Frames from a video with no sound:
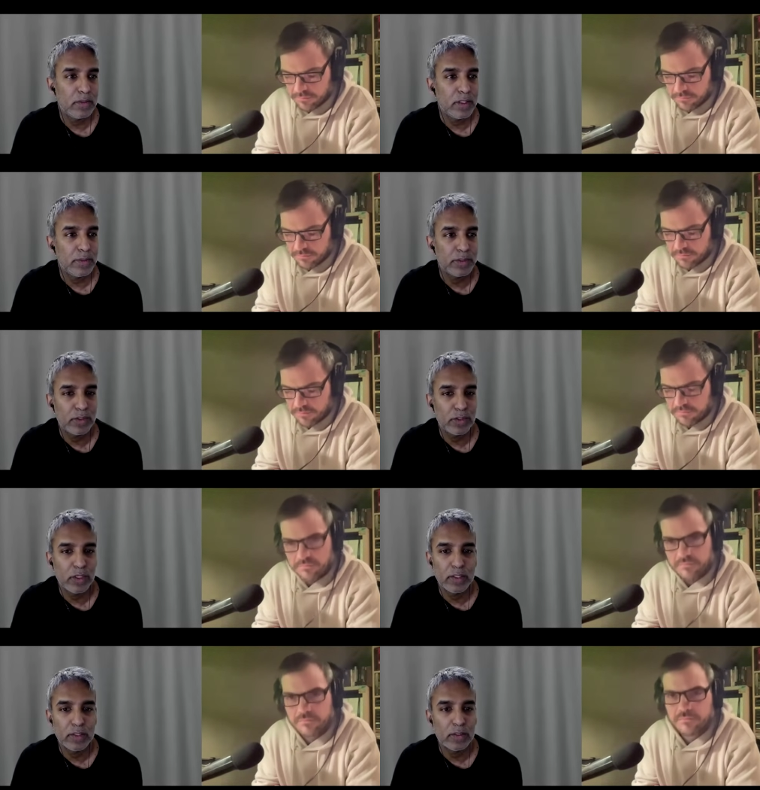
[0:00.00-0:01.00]
Speaker 1: statements
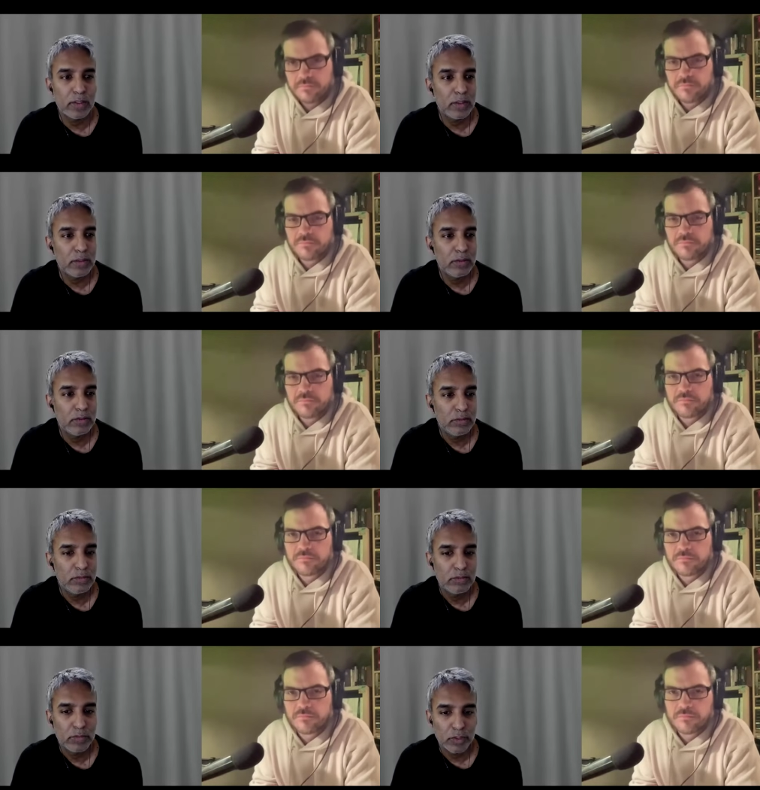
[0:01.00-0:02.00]
China has done
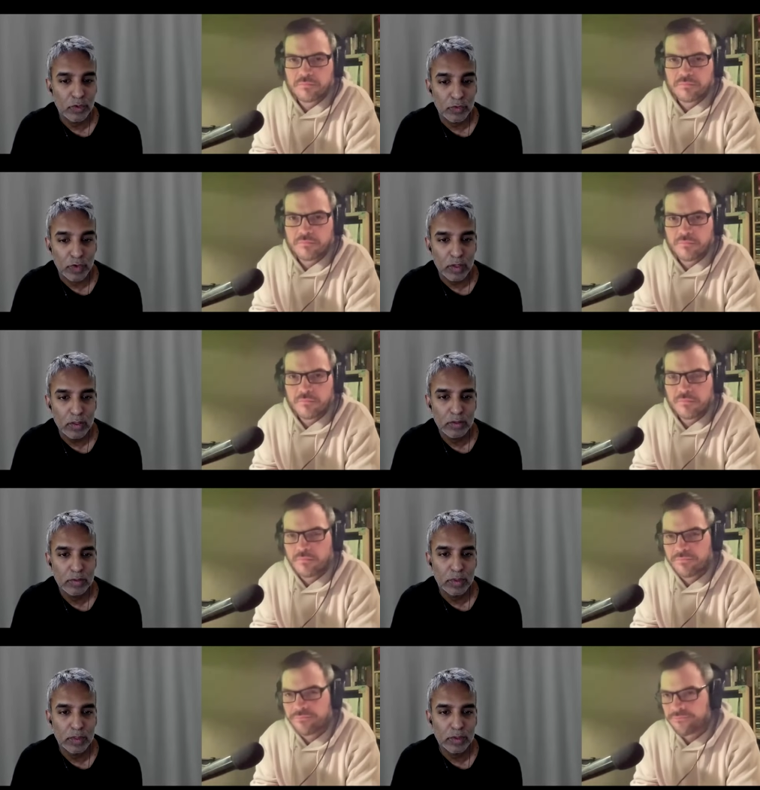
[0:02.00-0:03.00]
so far,
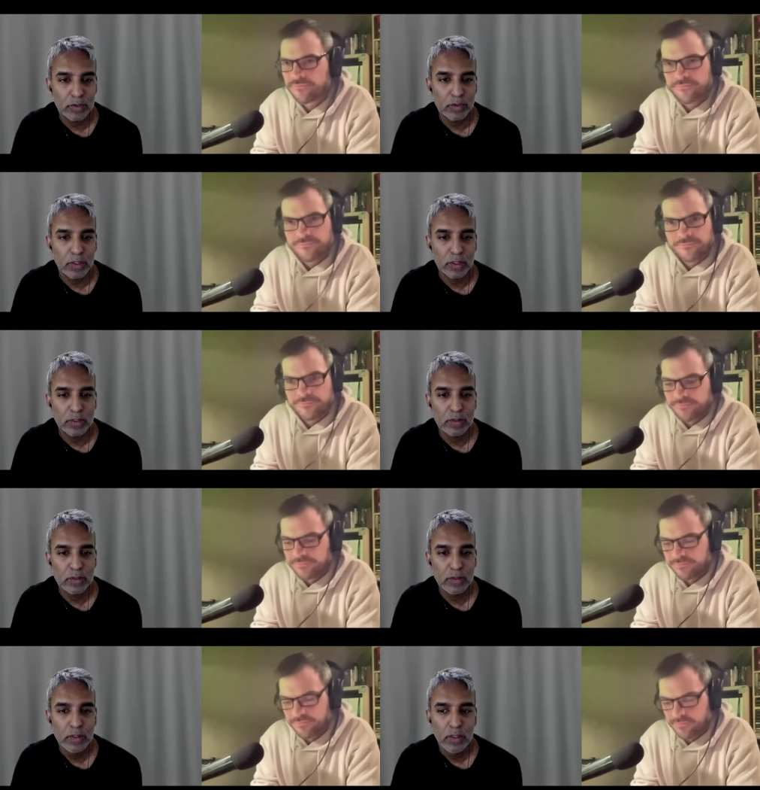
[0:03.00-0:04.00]
one of the
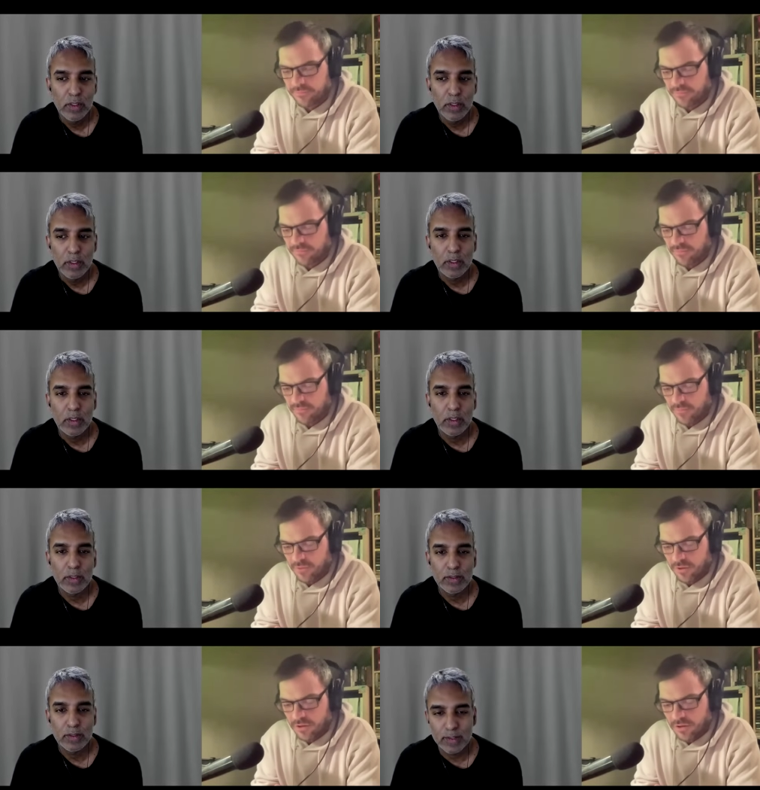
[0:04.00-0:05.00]
strongest uh,
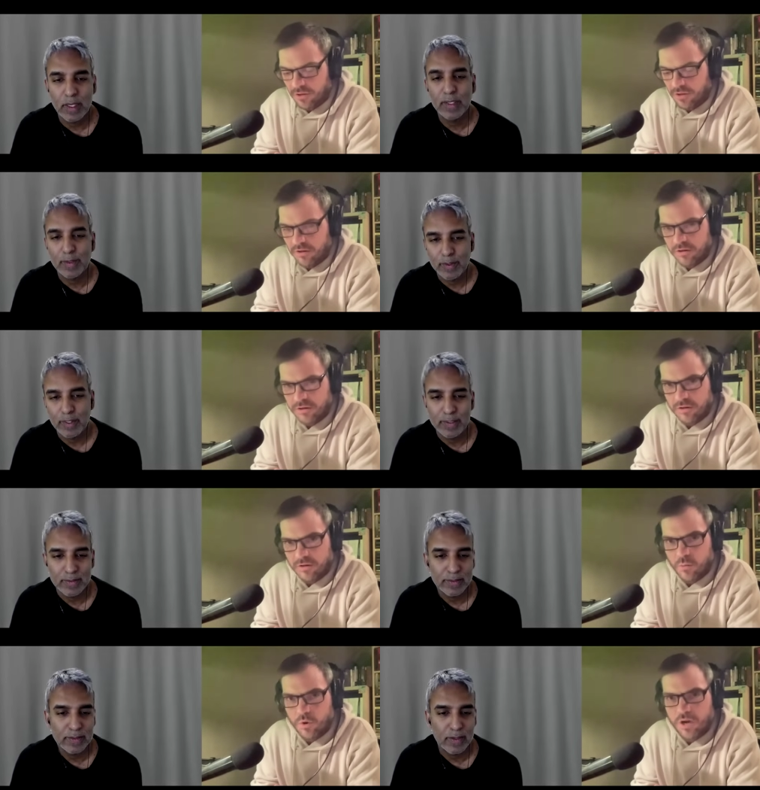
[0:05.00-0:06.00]
it's I know, I
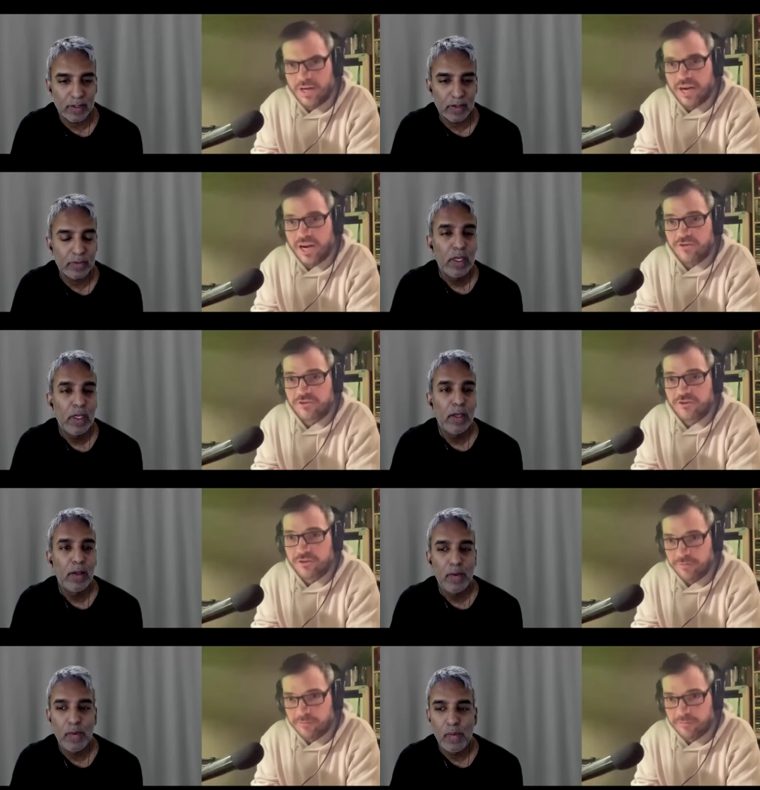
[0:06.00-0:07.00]
know. It's
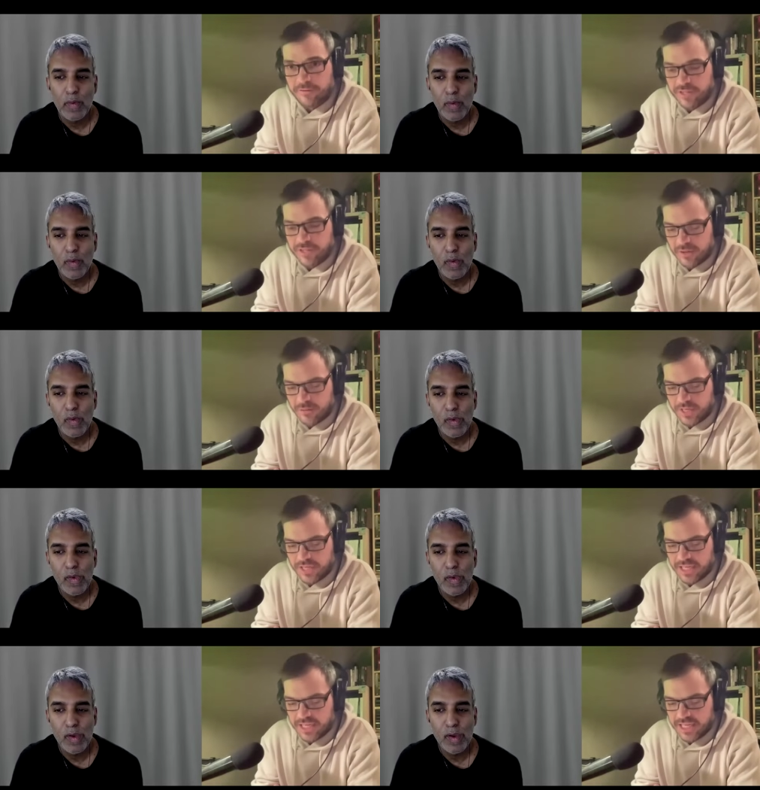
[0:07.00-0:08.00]
Speaker 2: 153
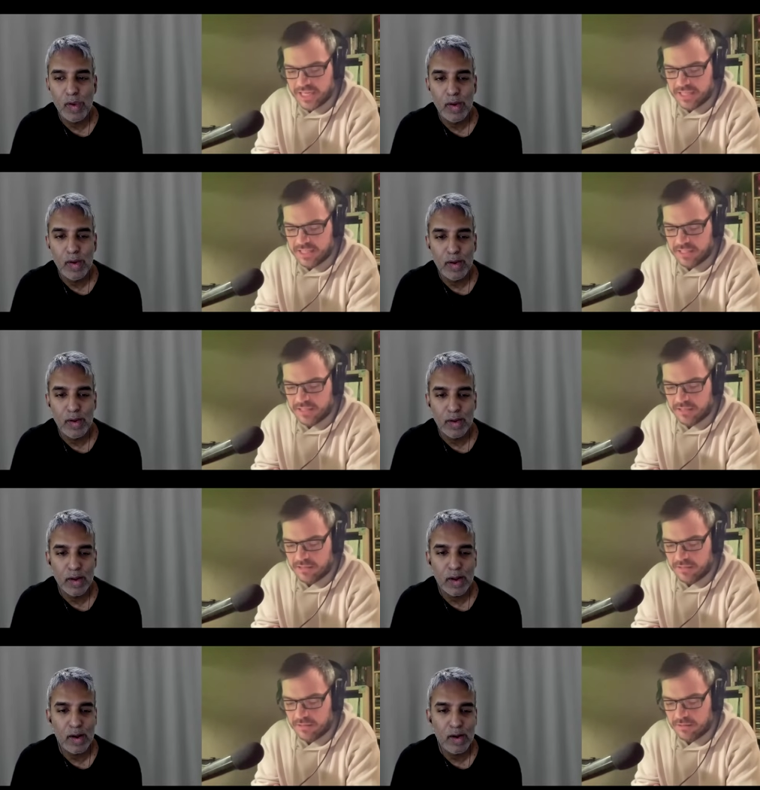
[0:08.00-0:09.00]
Speaker 1: days.
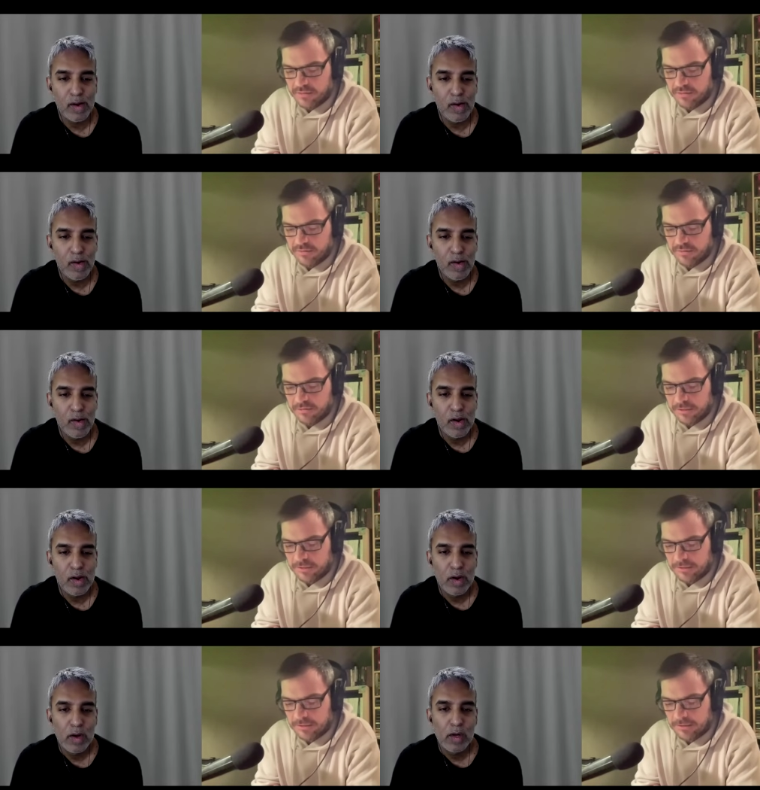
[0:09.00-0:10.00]
Yeah.
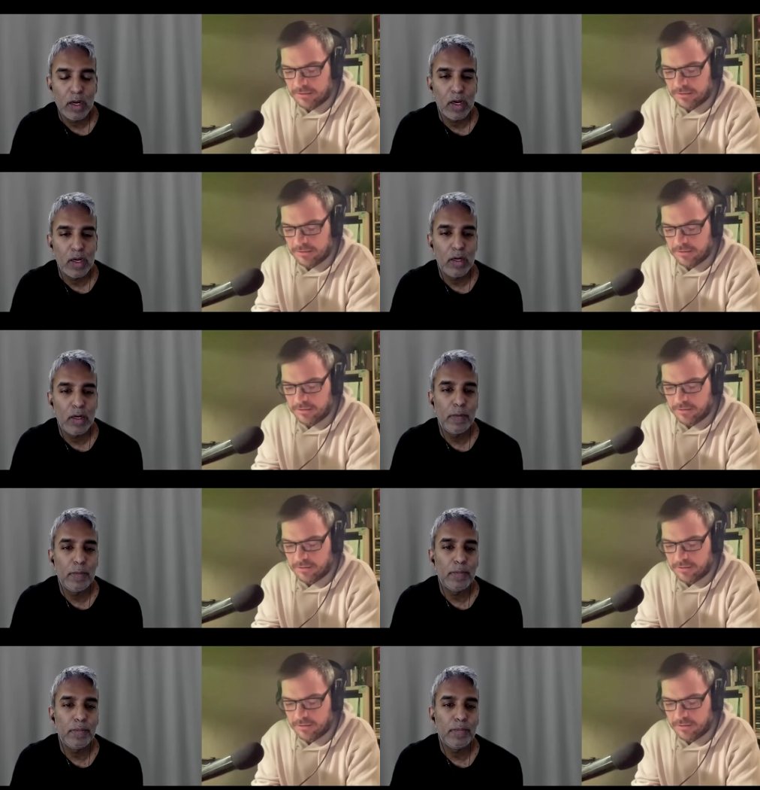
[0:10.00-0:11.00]
Yeah.
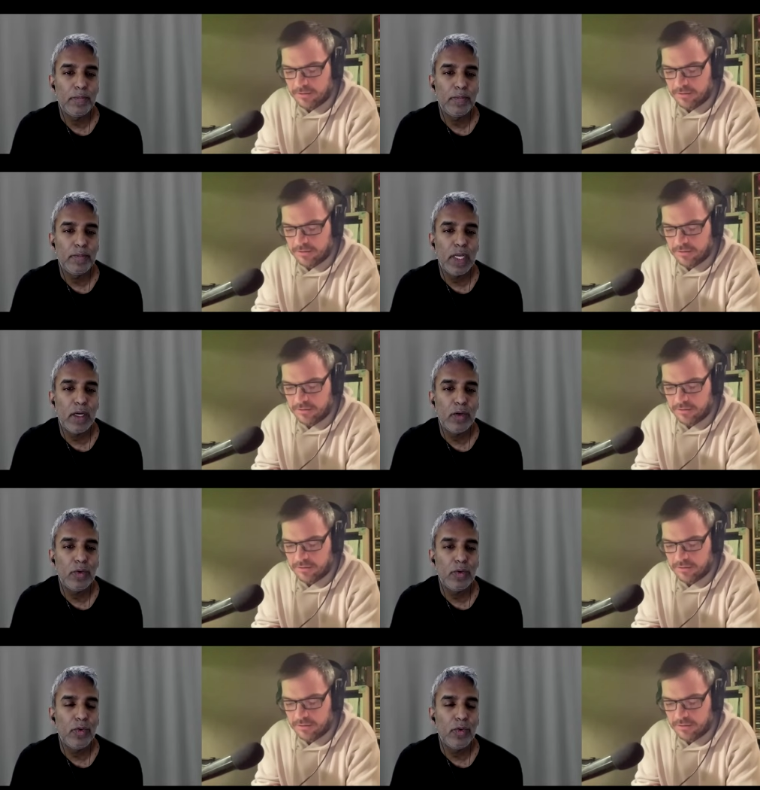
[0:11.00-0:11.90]
Um now